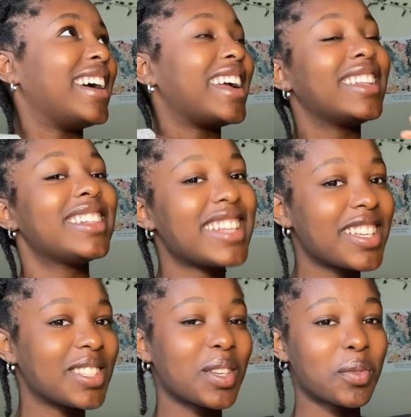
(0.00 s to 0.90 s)
in the
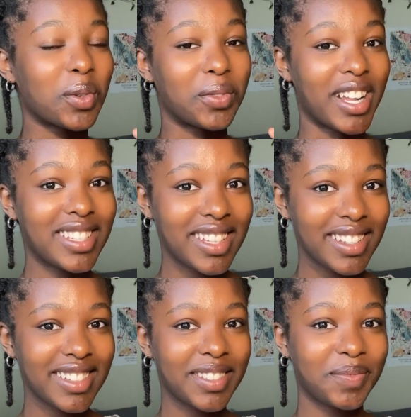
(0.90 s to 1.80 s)
tests that were
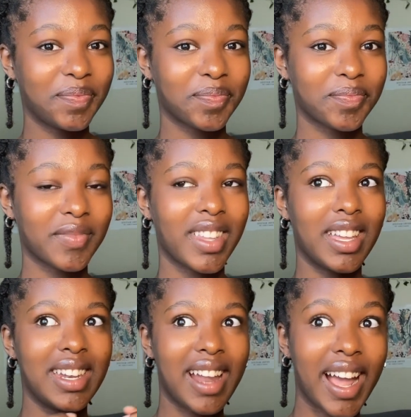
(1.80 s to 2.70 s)
written,
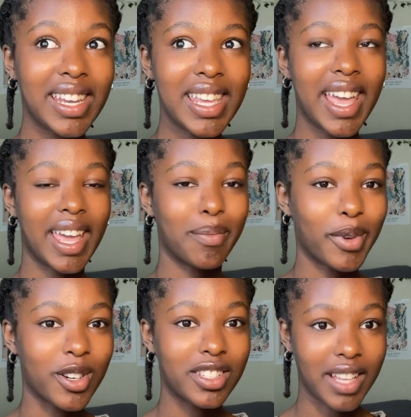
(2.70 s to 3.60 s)

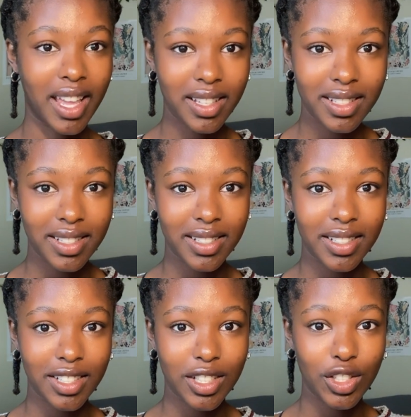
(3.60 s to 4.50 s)
98%
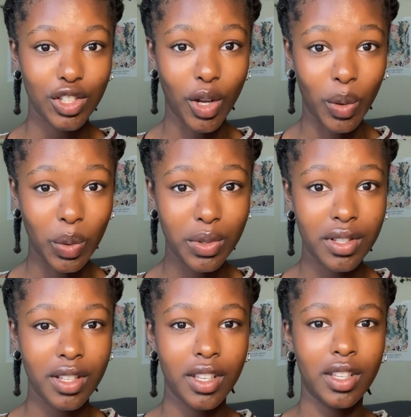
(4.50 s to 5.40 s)

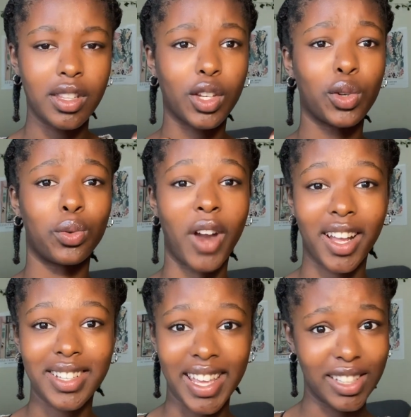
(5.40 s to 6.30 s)
chose the
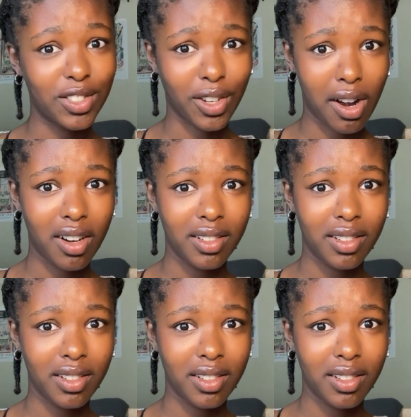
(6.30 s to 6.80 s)
correct answer.